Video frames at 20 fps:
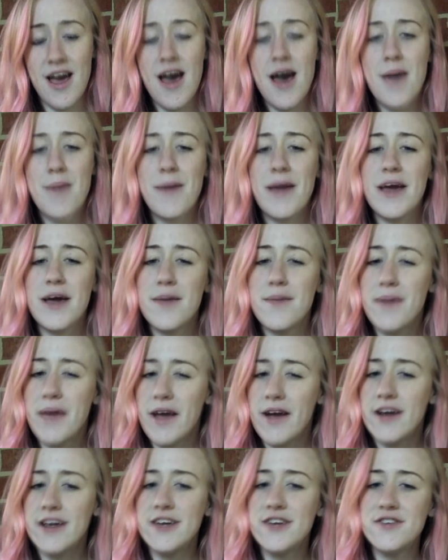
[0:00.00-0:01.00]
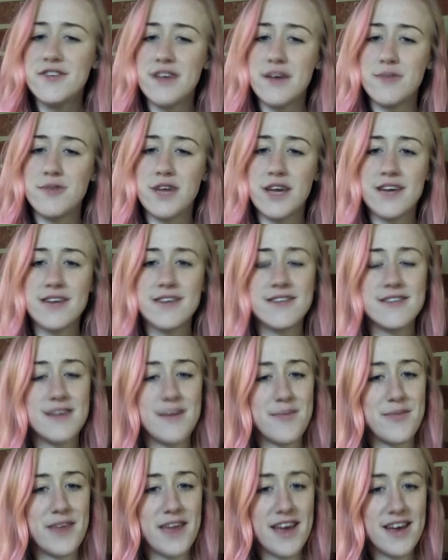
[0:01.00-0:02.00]
by comparing your subject to
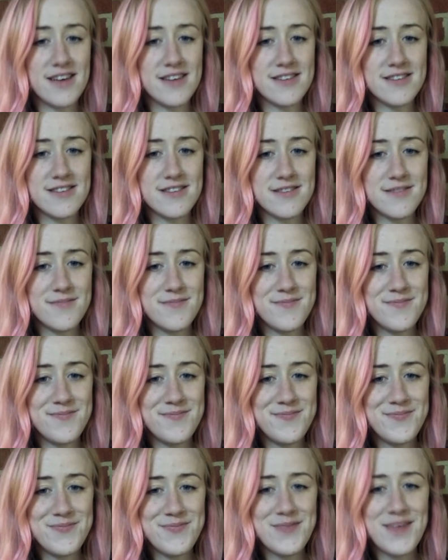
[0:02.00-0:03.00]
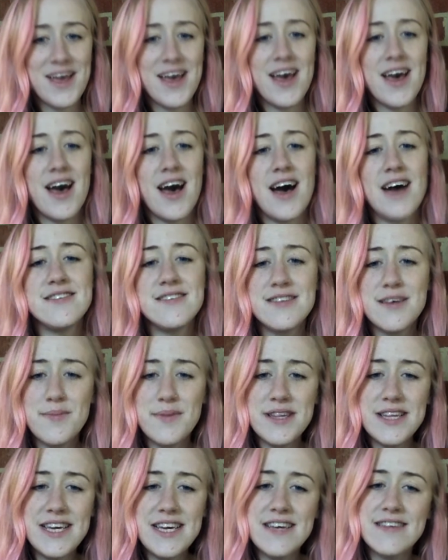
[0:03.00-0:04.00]
something else. A
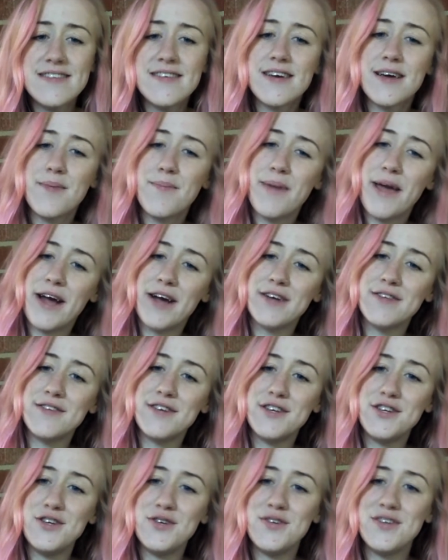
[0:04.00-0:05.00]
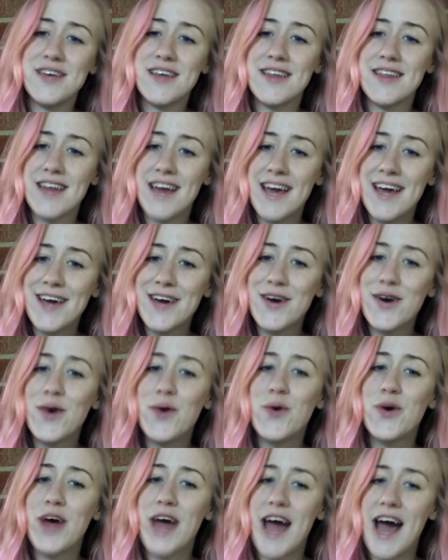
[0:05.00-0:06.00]
simile is a comparison using like
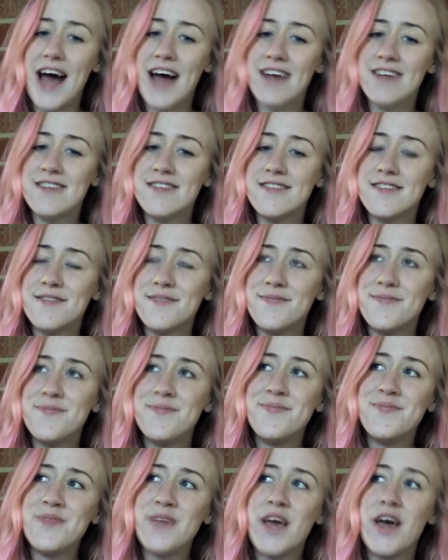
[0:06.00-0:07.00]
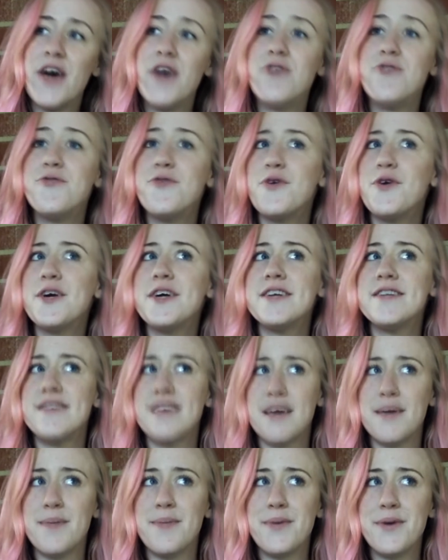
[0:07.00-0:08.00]
or as. For
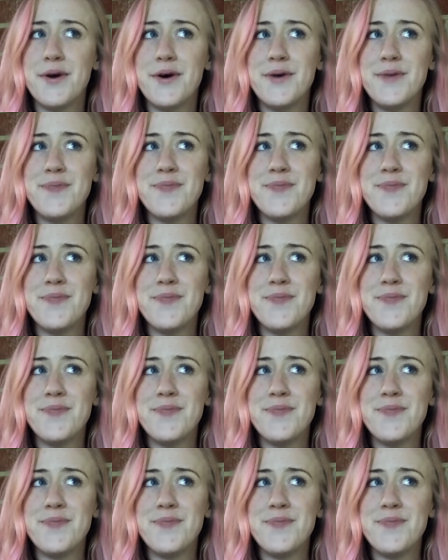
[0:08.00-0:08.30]
example,